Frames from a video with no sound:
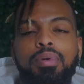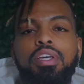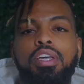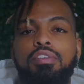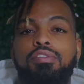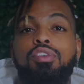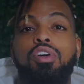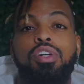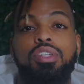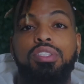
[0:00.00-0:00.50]

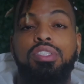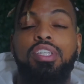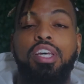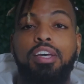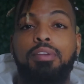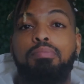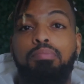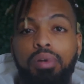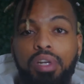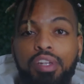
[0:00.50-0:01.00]
give y'all
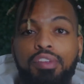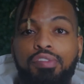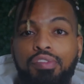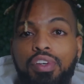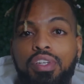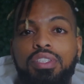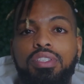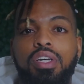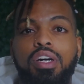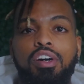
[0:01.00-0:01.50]
10
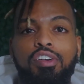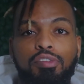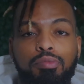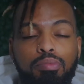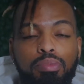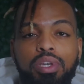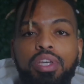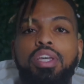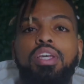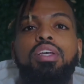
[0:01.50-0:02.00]
benefits of
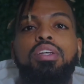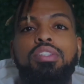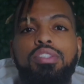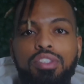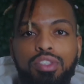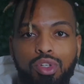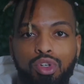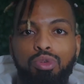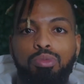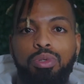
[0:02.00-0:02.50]
being
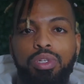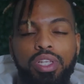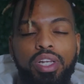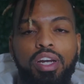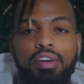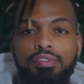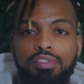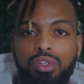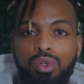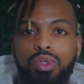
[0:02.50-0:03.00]
sober that
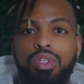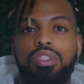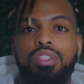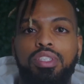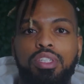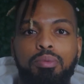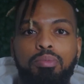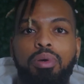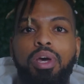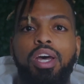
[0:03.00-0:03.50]
I've noticed in
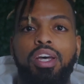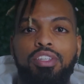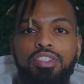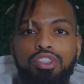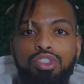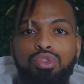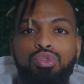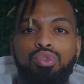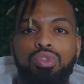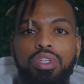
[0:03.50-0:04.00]
the
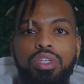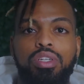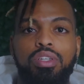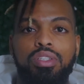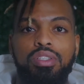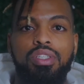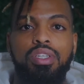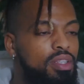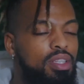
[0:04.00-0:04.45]
past 2 years.